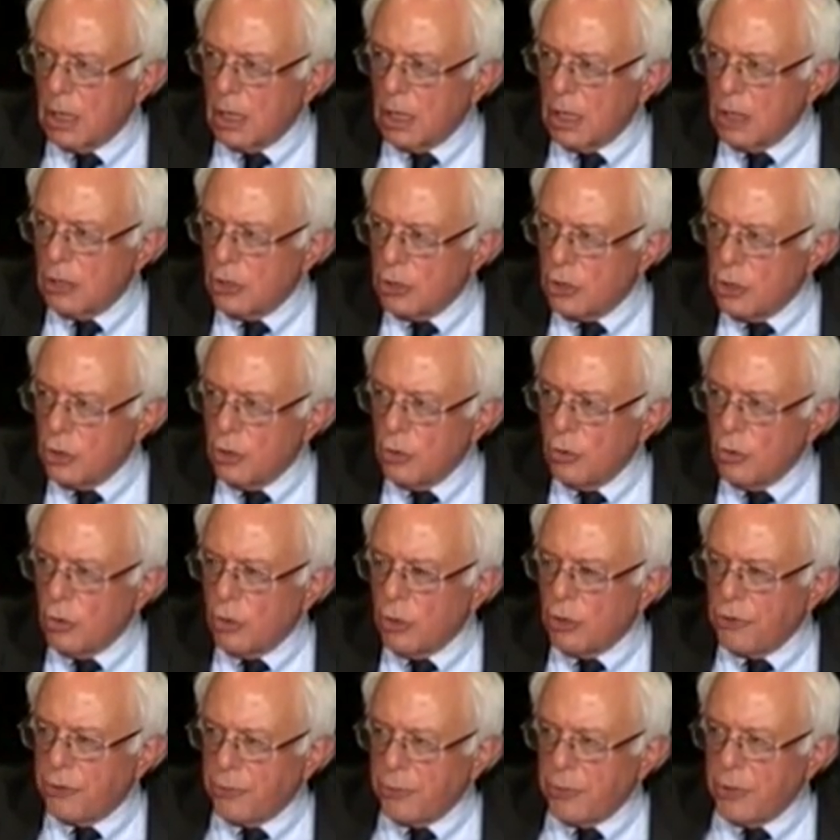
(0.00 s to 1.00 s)
in 2
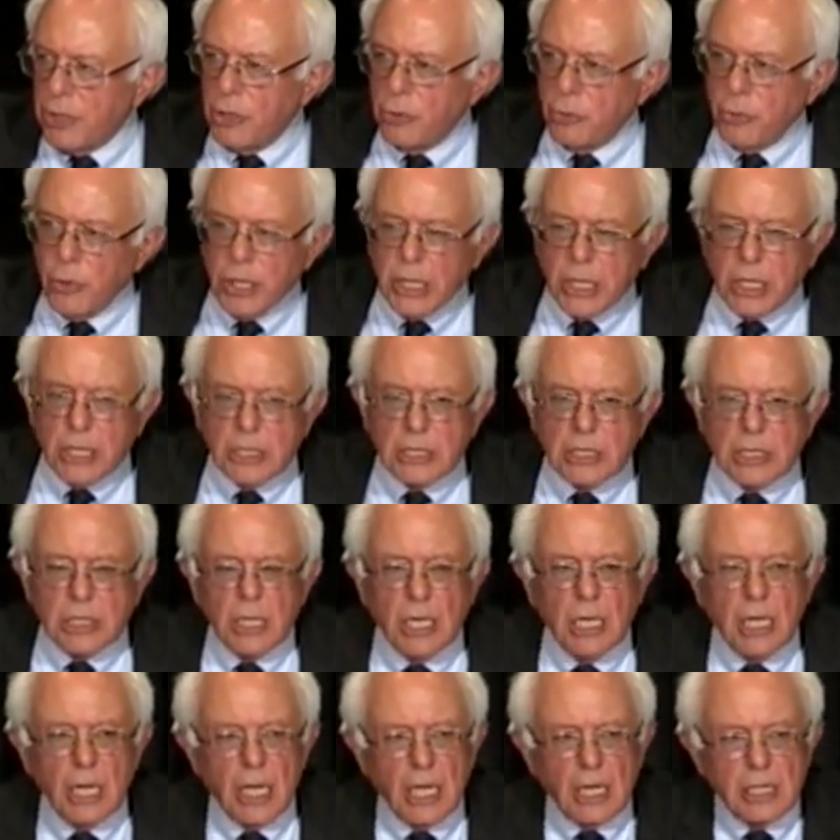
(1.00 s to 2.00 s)
or 3 weeks
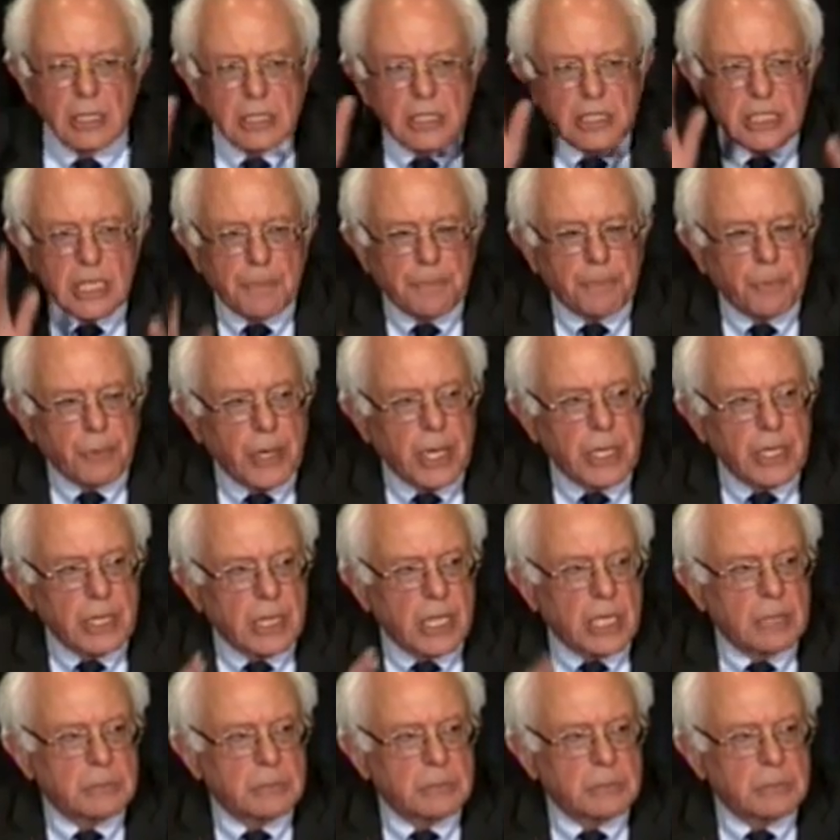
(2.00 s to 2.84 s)
and separate